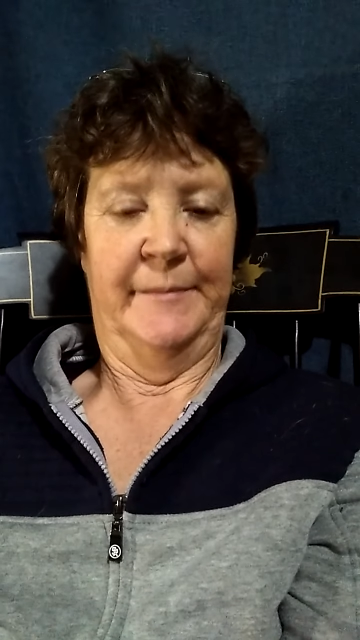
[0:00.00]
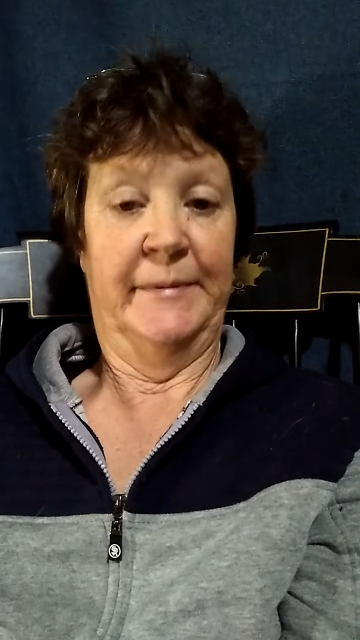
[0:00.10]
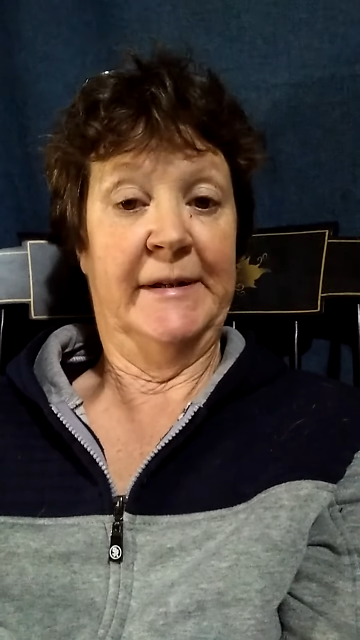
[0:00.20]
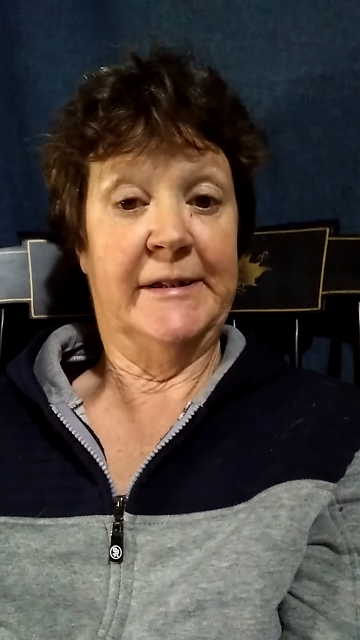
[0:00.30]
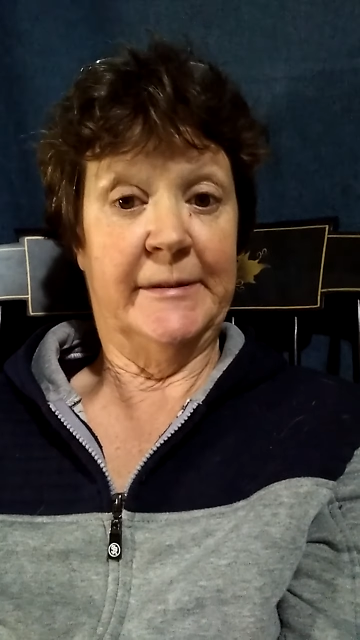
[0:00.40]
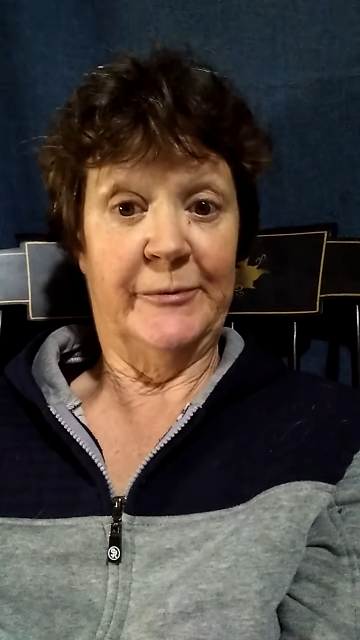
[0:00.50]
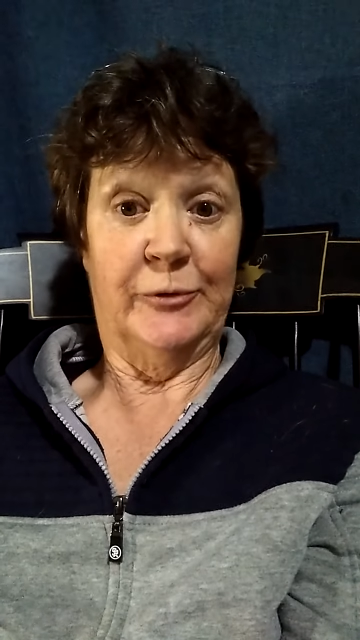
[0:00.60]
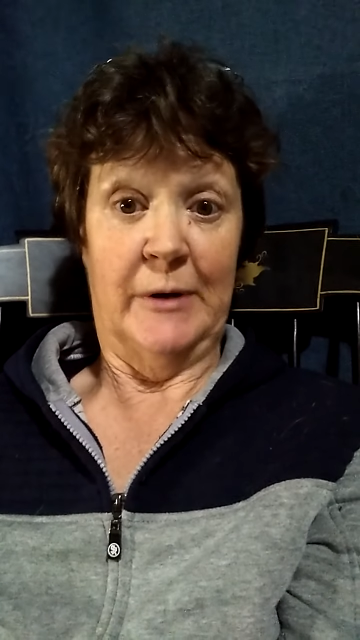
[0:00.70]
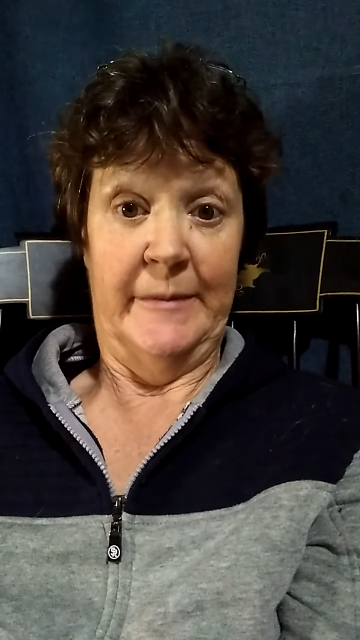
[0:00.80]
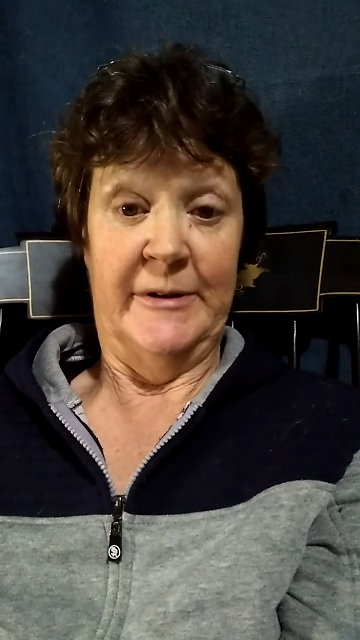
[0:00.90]
please
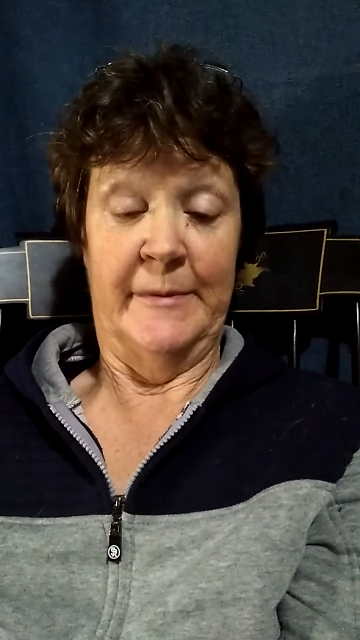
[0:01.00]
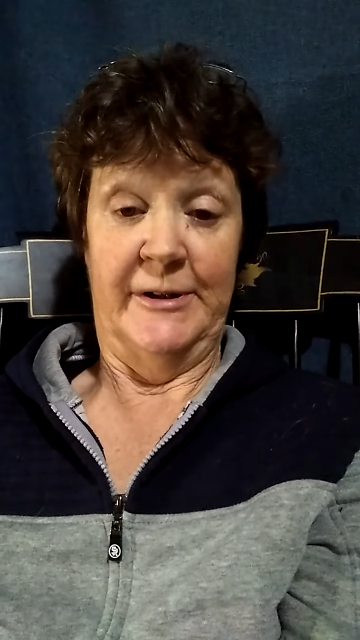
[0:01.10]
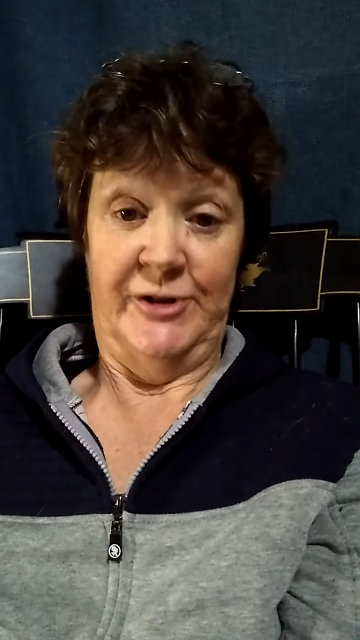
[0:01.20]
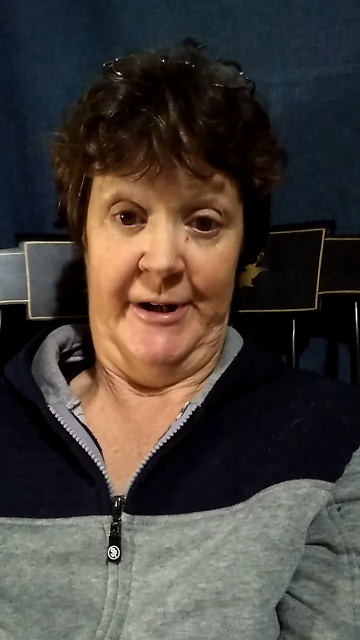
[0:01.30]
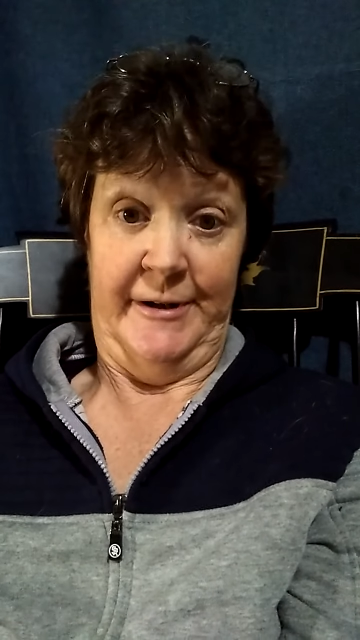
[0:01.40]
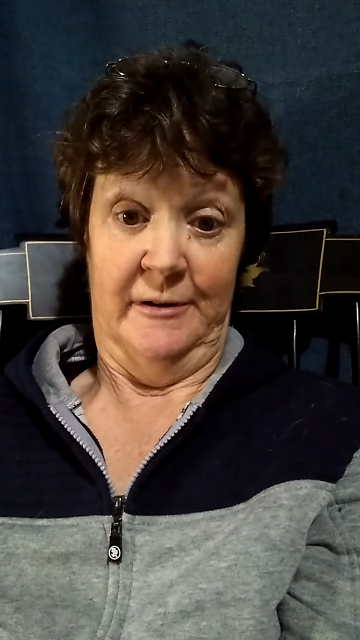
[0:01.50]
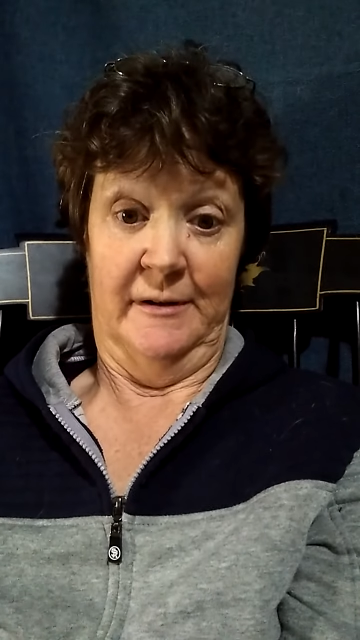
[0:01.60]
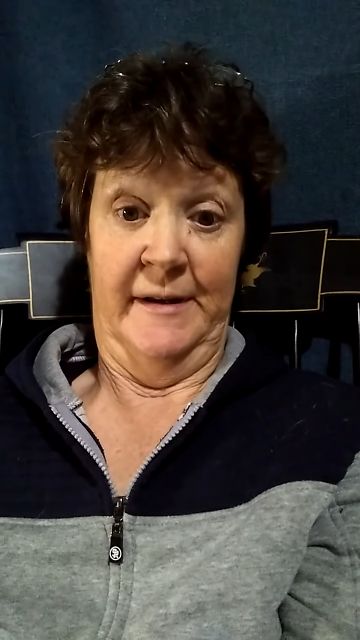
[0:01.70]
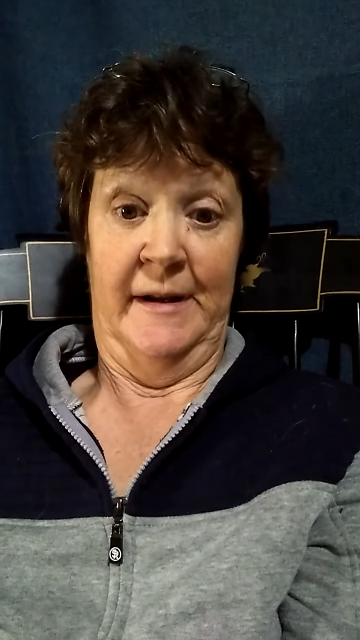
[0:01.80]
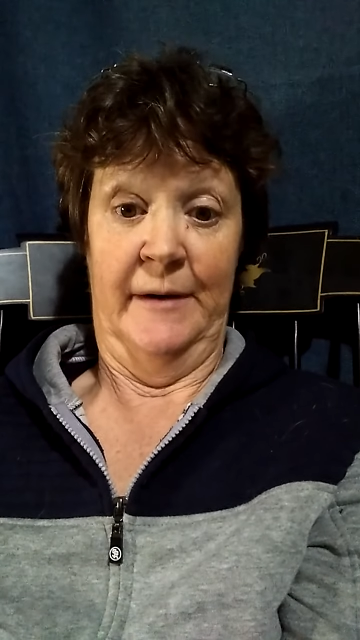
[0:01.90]
subscribe to my channel
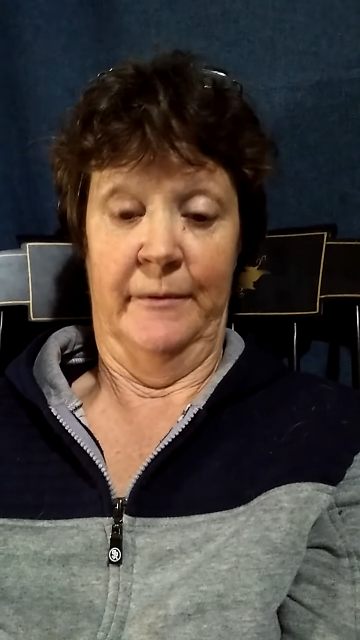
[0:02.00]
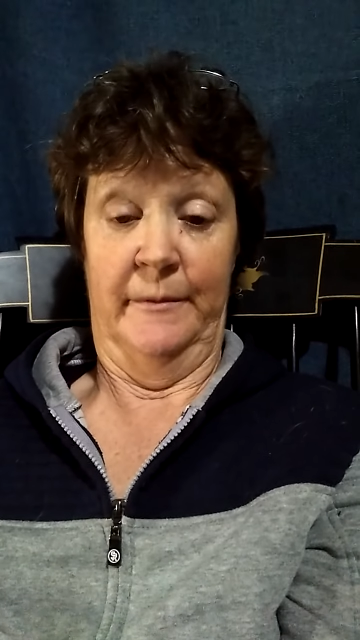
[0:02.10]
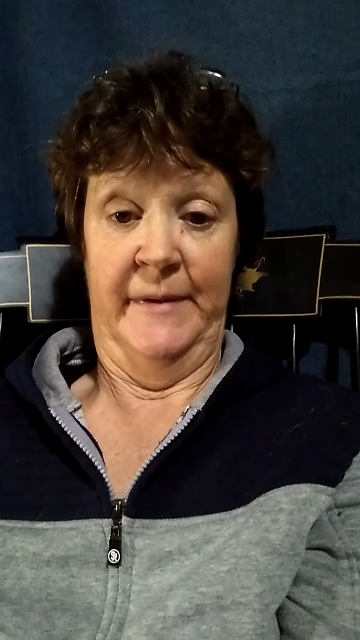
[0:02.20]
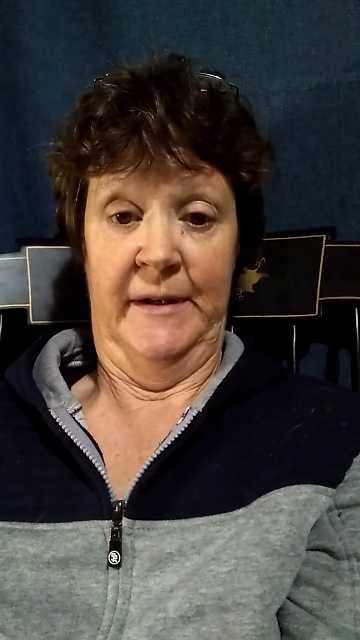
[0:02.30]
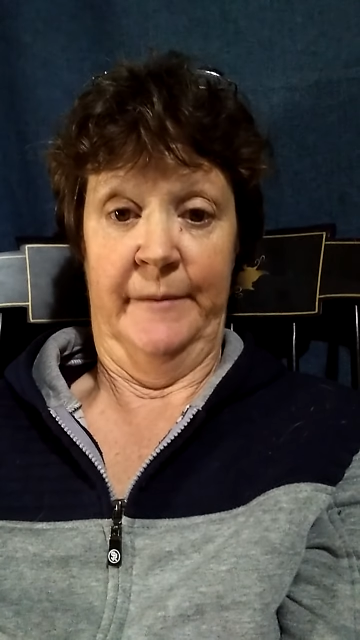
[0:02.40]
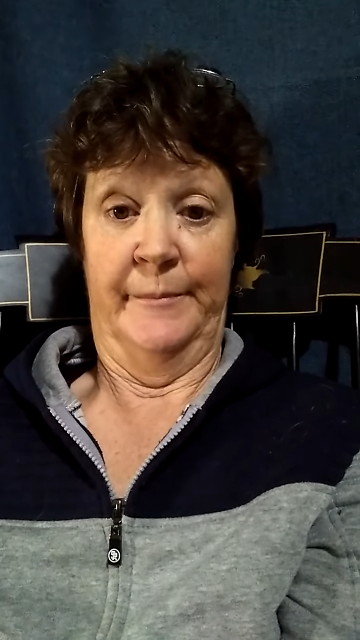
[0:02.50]
and I will be